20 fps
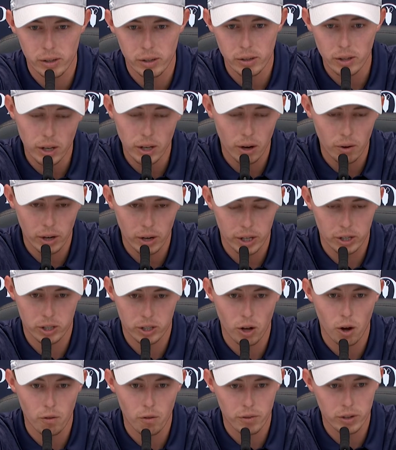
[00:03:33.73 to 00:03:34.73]
you know, links
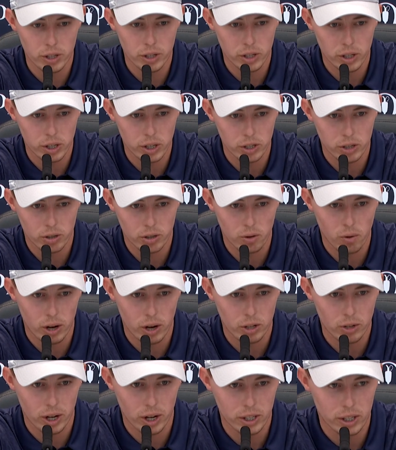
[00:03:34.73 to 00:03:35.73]
golf is
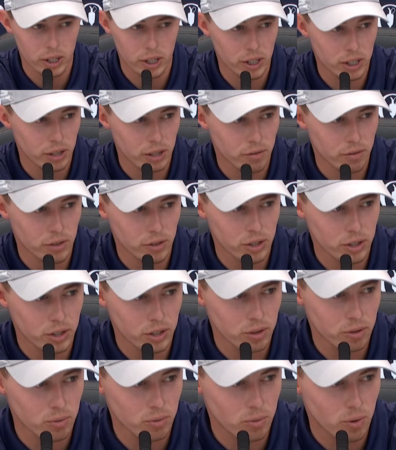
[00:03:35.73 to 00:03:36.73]
quite drastically different
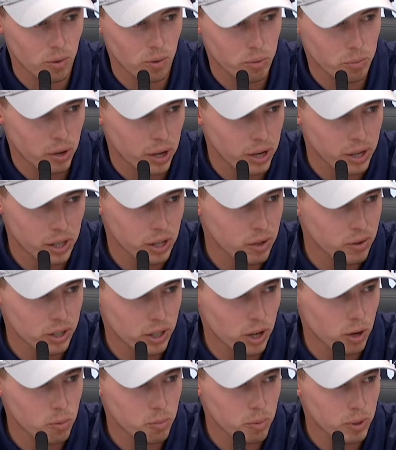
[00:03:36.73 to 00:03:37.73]
to what we played at the
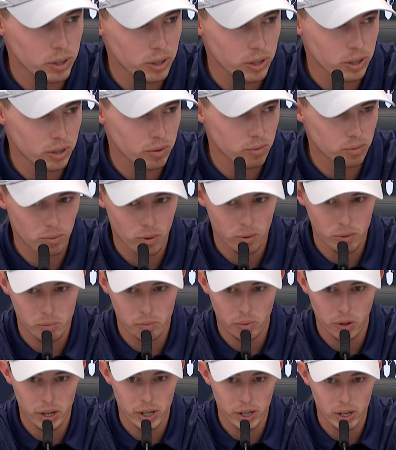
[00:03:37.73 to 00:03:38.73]
US Open and what we
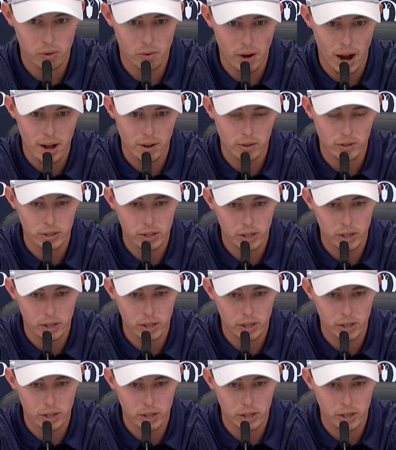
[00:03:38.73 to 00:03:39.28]
play year round.